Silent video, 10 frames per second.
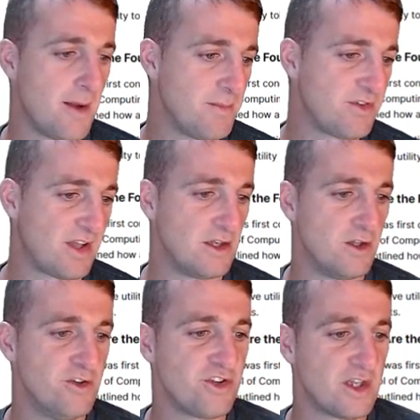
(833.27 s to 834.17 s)

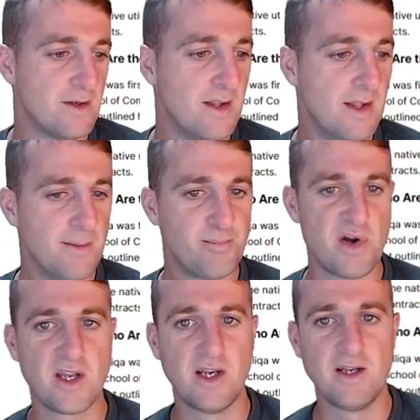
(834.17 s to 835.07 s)
technology, and
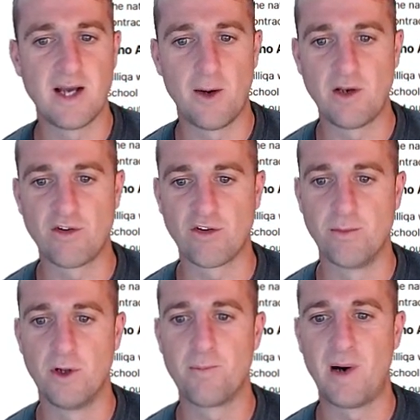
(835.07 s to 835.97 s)
breaking it down into
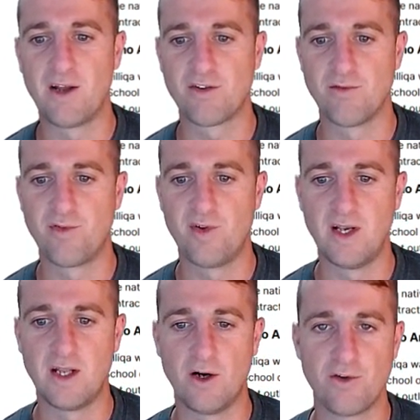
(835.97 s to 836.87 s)
smaller parts and
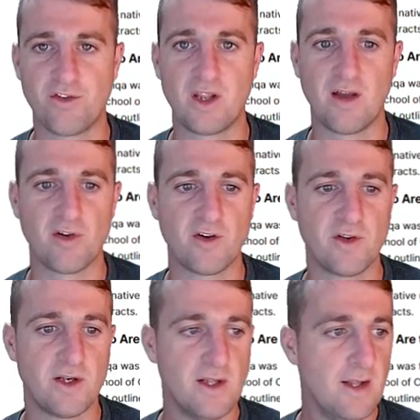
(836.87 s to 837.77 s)
fitting it all together,
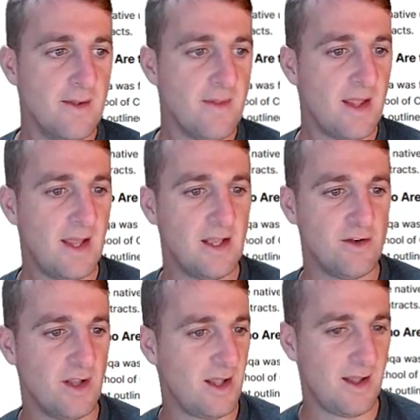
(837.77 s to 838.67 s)
and
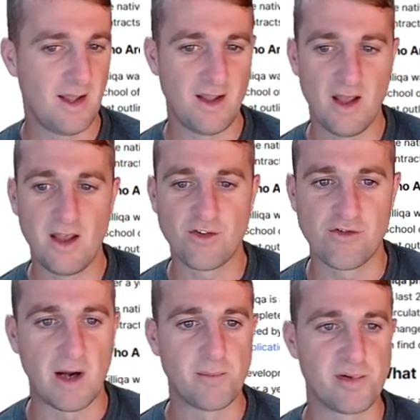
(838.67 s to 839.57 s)
it is
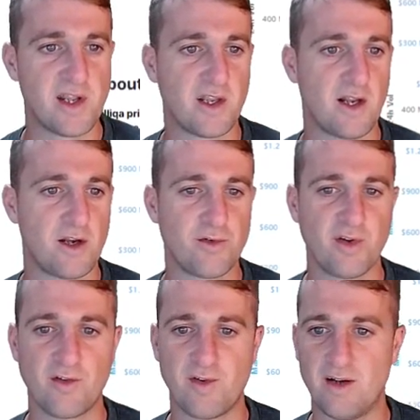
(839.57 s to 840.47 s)
groundbreaking. I do
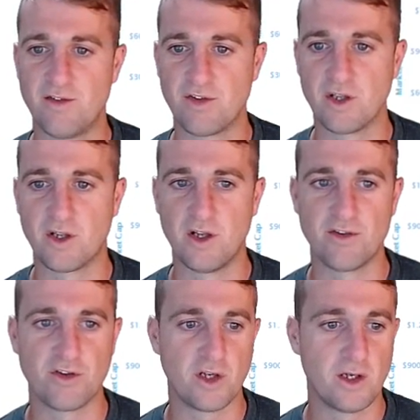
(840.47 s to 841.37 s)
think that Zilliqa
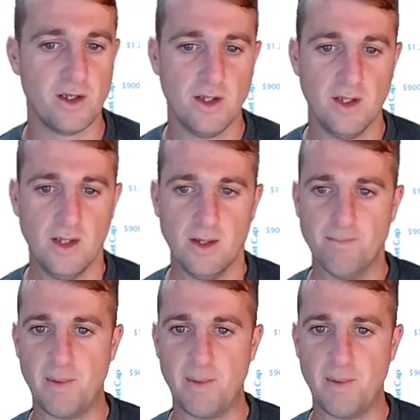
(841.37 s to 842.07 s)
is going to be